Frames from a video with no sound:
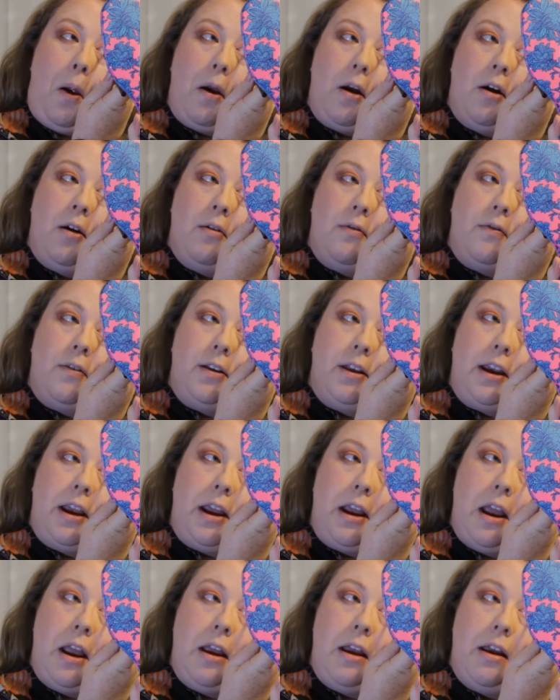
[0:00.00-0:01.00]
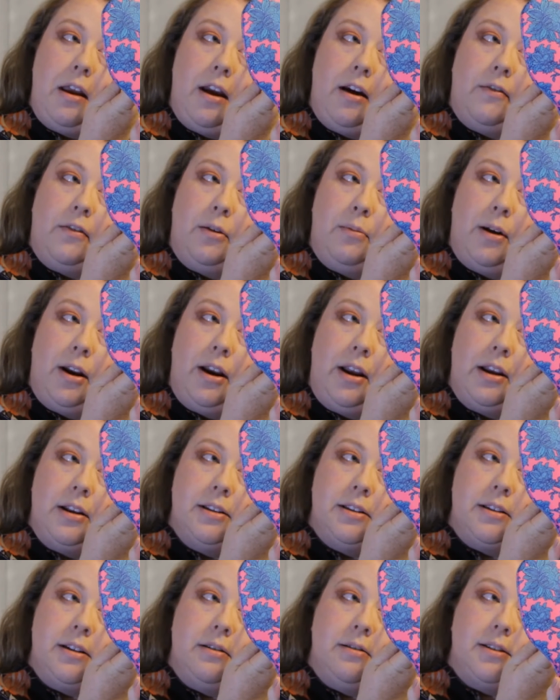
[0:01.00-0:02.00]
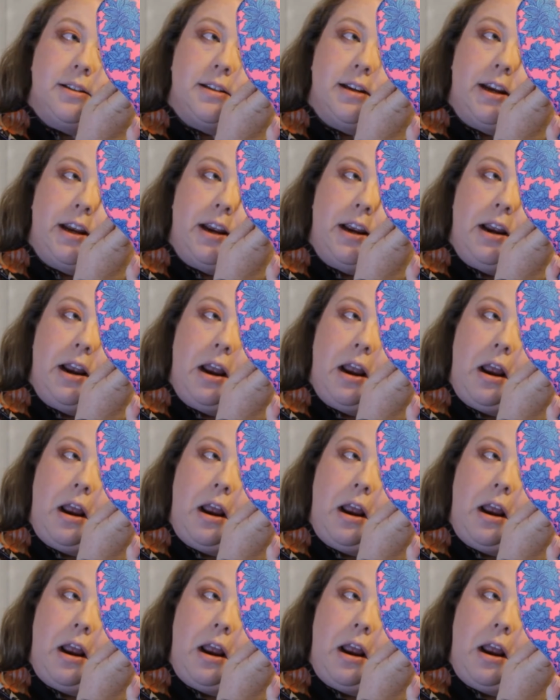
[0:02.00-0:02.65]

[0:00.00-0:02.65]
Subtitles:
Hopefully everybody can still see,